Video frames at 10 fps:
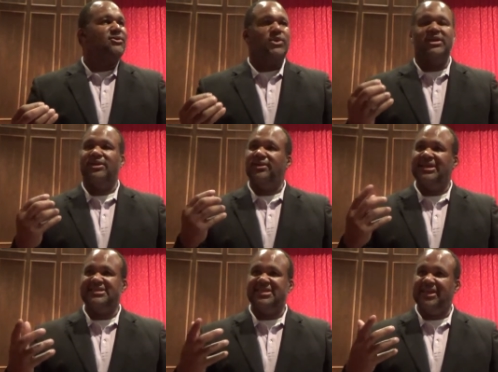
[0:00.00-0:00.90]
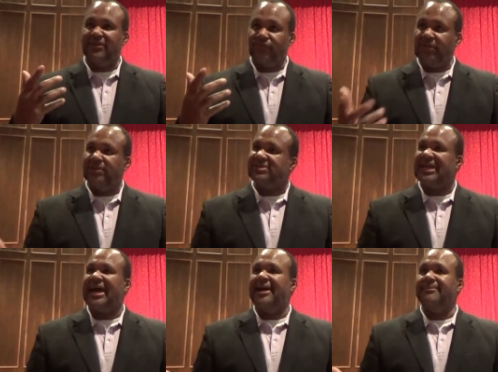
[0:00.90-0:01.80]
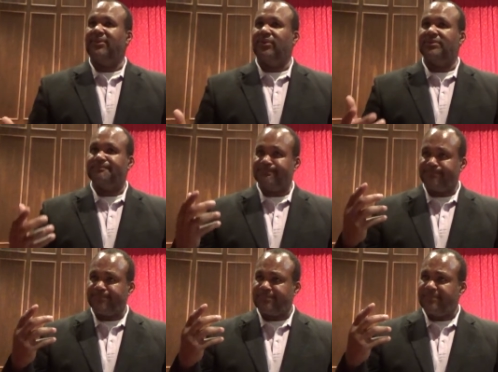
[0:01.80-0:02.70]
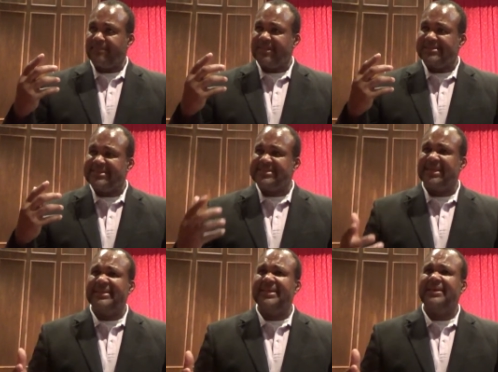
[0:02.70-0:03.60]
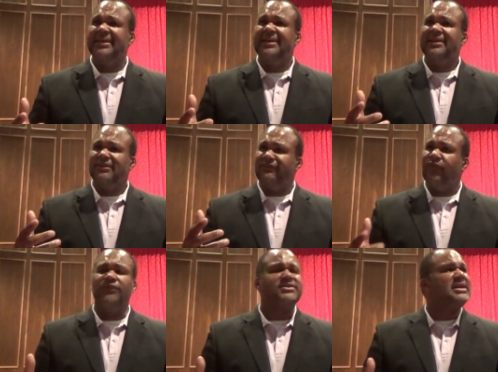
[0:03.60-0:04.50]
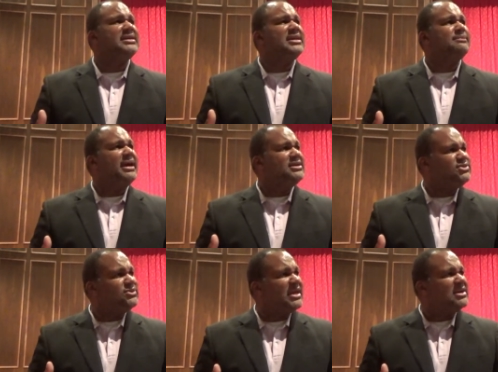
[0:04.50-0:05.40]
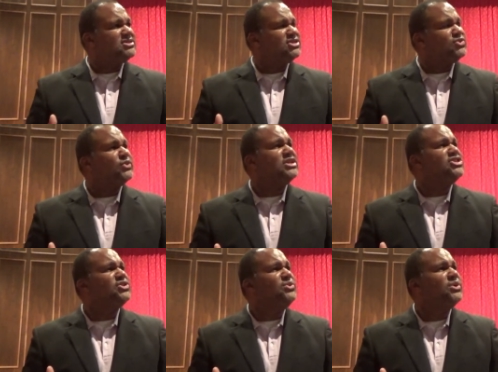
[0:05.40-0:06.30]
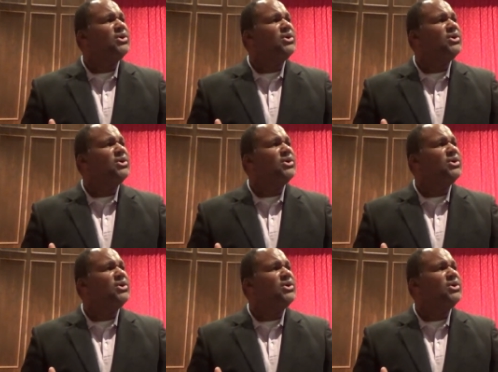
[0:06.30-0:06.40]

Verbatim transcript: whether you're listening in real time on Sunday, the fourth Sunday in May 2022,